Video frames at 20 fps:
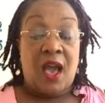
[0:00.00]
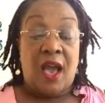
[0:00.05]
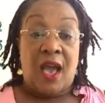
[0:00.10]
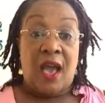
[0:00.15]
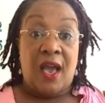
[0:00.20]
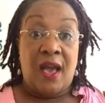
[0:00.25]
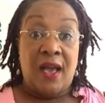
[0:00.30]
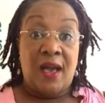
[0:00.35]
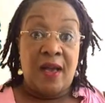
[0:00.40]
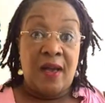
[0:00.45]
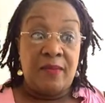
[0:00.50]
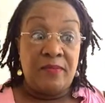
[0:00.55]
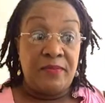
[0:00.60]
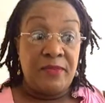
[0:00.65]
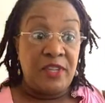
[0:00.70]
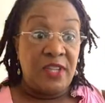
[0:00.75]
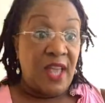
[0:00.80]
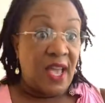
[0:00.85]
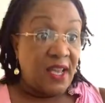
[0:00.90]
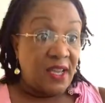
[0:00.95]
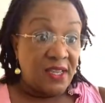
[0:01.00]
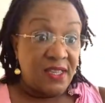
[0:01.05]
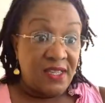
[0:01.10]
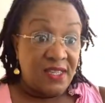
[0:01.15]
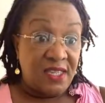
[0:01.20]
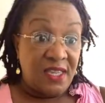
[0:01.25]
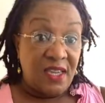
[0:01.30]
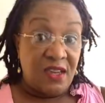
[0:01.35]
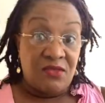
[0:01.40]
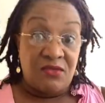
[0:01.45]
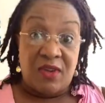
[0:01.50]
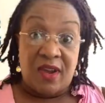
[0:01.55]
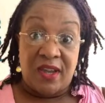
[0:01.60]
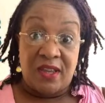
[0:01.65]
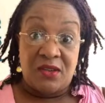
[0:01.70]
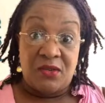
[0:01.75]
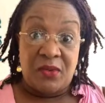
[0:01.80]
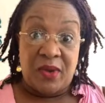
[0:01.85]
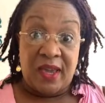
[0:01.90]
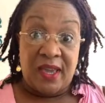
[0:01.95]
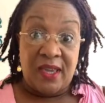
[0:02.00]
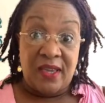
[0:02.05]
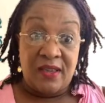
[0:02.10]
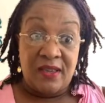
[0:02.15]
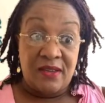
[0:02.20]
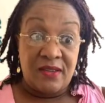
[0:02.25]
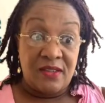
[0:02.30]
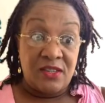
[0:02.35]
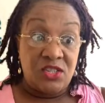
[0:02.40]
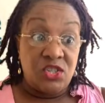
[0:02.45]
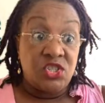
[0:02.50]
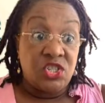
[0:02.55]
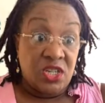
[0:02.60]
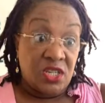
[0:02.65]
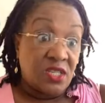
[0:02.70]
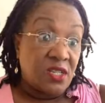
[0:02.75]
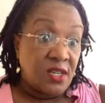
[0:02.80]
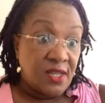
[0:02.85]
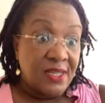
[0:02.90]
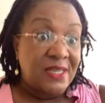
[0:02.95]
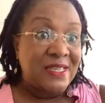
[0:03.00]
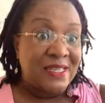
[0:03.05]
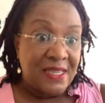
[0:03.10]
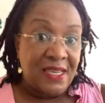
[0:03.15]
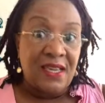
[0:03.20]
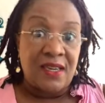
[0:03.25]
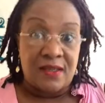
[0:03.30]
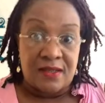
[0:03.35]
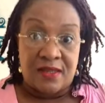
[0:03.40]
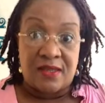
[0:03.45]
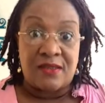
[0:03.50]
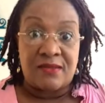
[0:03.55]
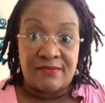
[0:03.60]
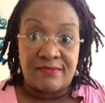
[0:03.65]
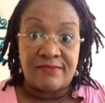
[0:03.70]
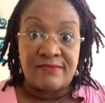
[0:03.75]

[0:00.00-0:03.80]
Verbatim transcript: Um, you're not going to see it right away. You're just going to see it.